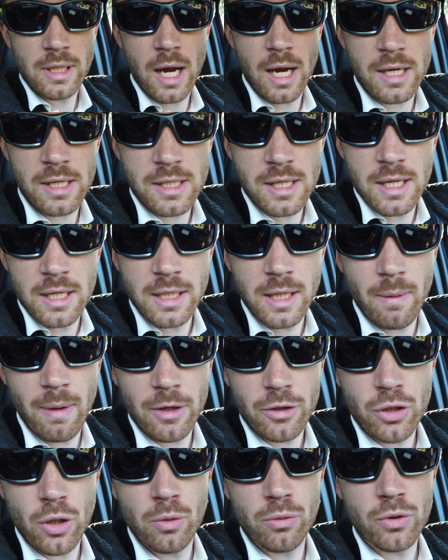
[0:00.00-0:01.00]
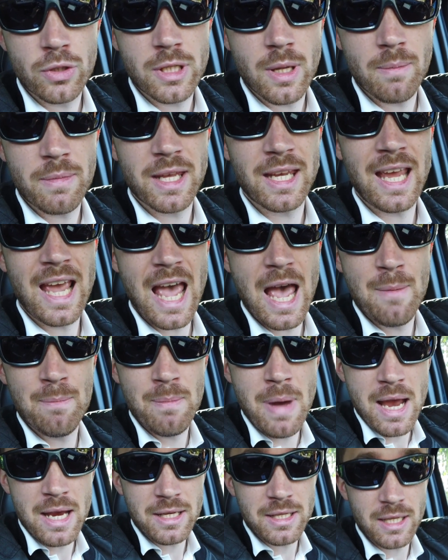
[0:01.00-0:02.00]
Guys, now I'll show you something
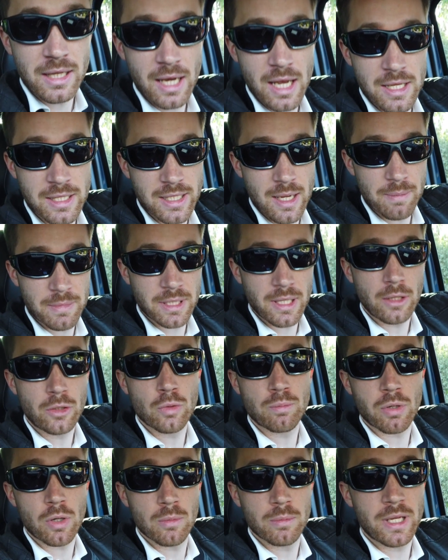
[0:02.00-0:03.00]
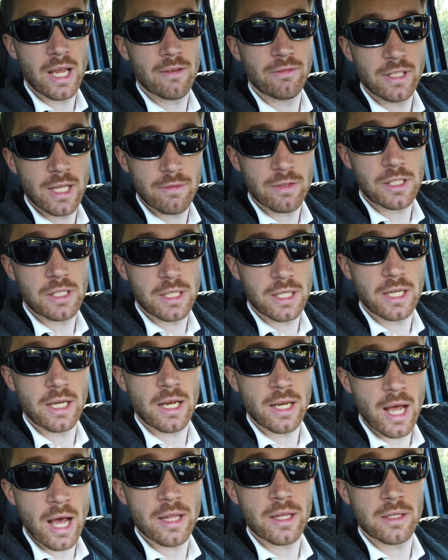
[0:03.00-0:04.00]
amazing and something that you probably have never seen
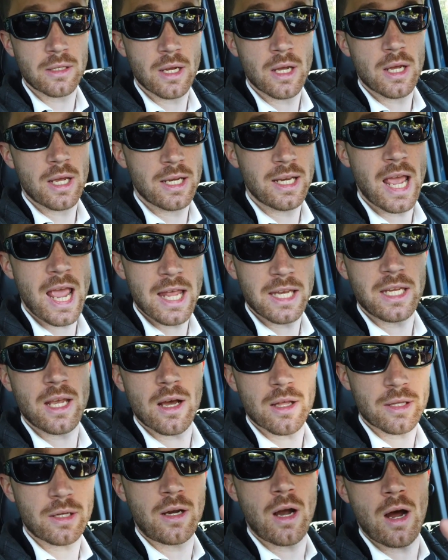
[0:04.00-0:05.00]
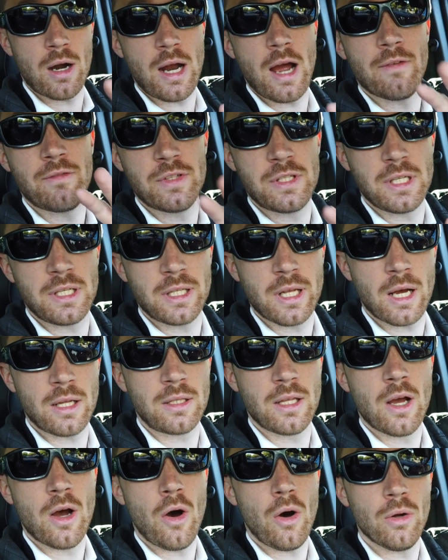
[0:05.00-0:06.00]
in any other car. I've seen
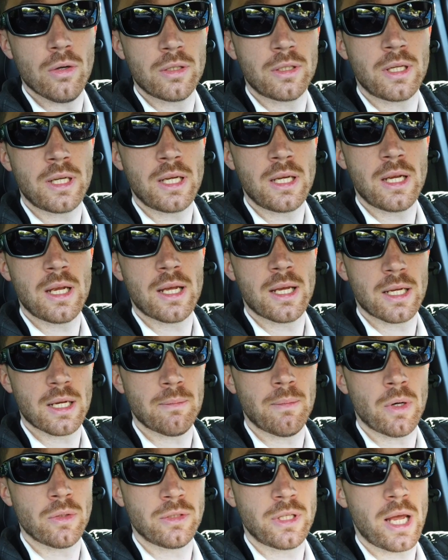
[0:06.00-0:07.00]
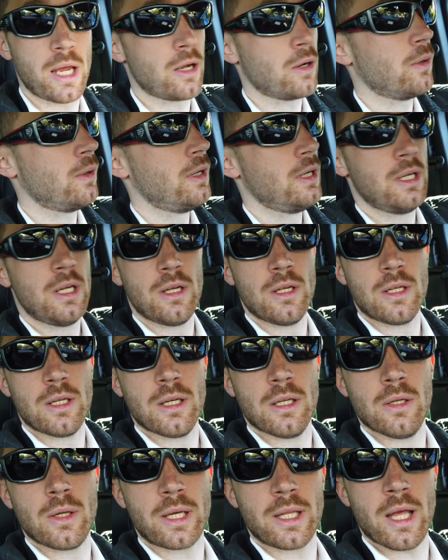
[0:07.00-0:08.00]
that only in a Mondeo.
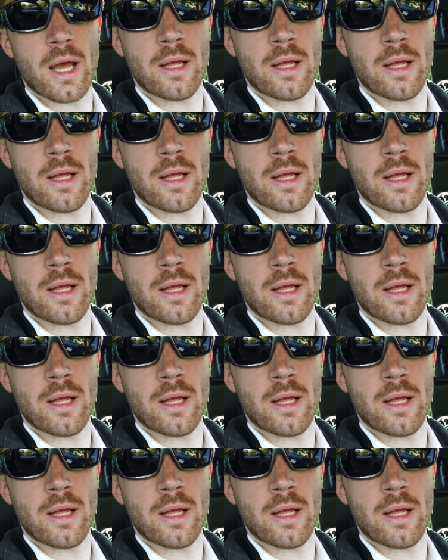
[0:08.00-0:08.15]
Look at